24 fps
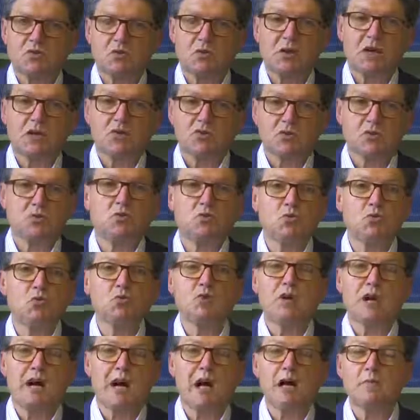we will see
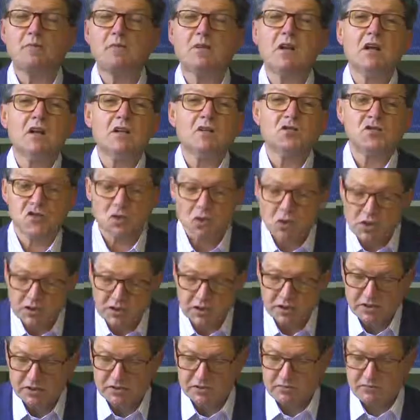that they do
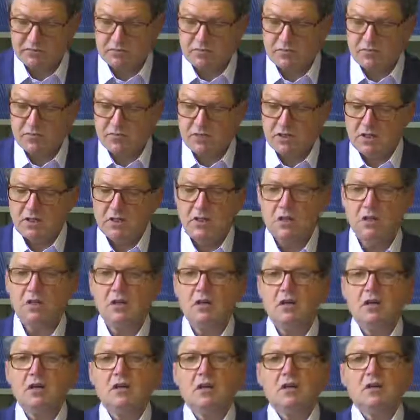actually.
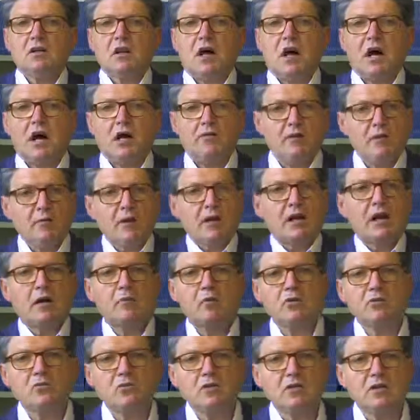and they
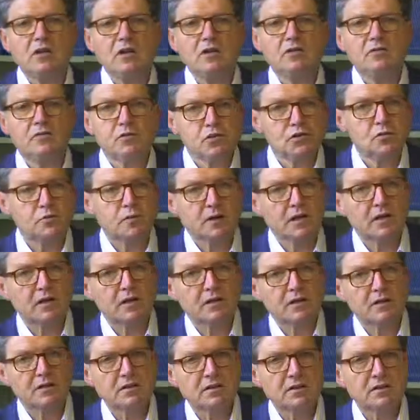should have something to do with
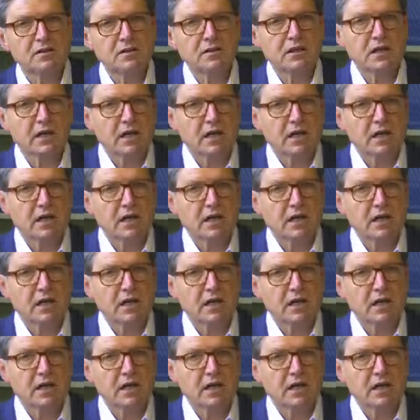each other.